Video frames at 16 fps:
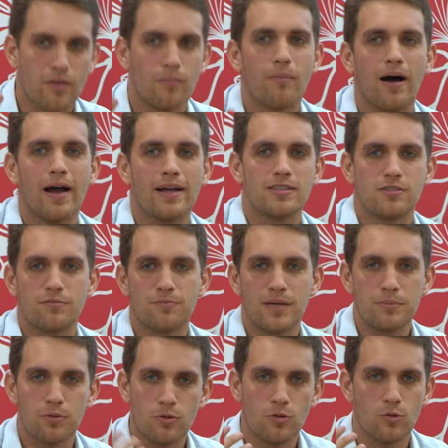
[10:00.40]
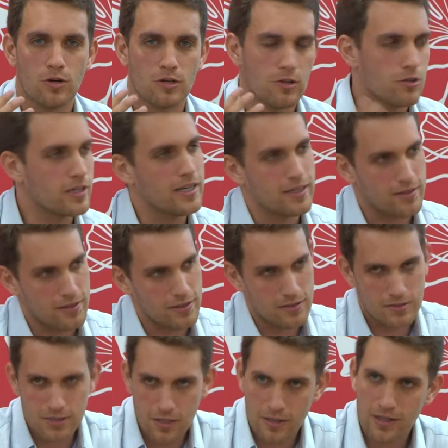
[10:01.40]
minds of people who are looking at the
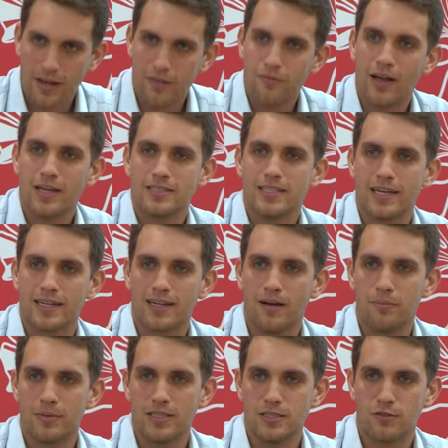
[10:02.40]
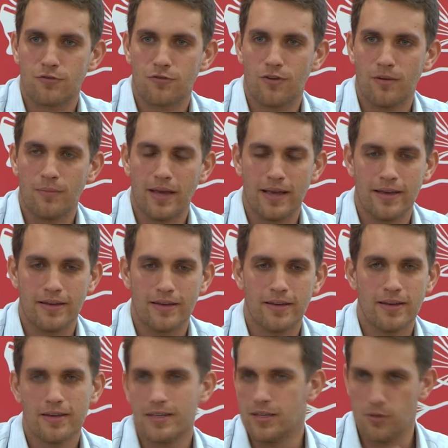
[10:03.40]
Silicon Valley tech companies from a
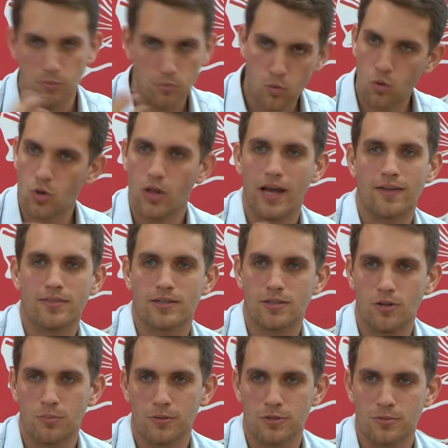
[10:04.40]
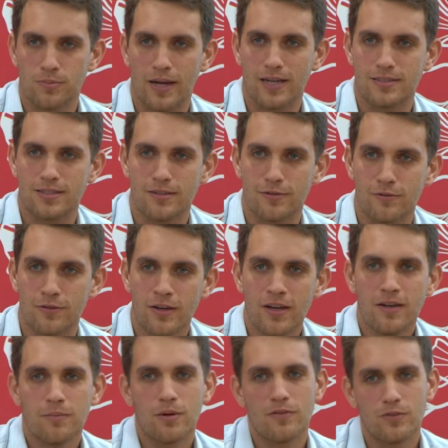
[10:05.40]
you know moral ethical perspective.
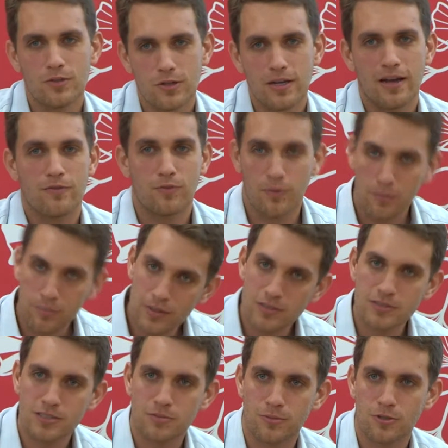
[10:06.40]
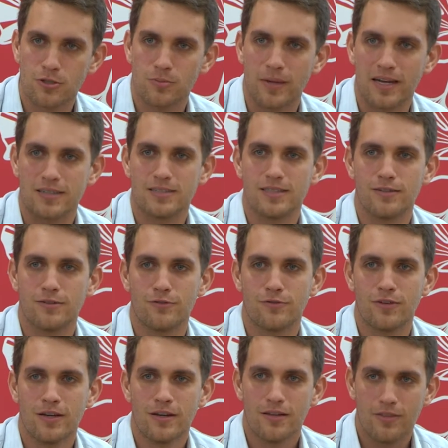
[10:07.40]
But if you look at it from a business perspective,
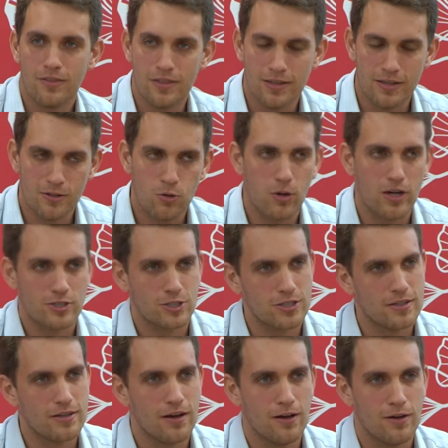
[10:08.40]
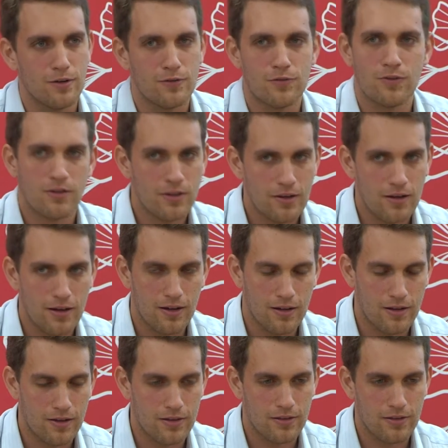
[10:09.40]
the question of
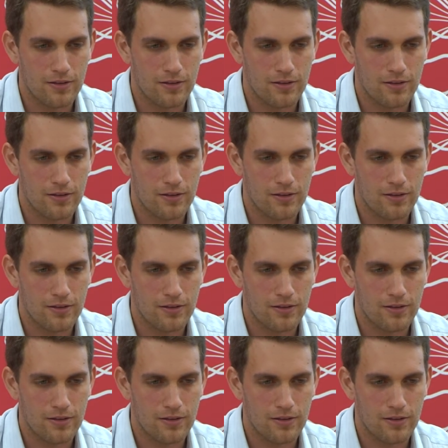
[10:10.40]
uh,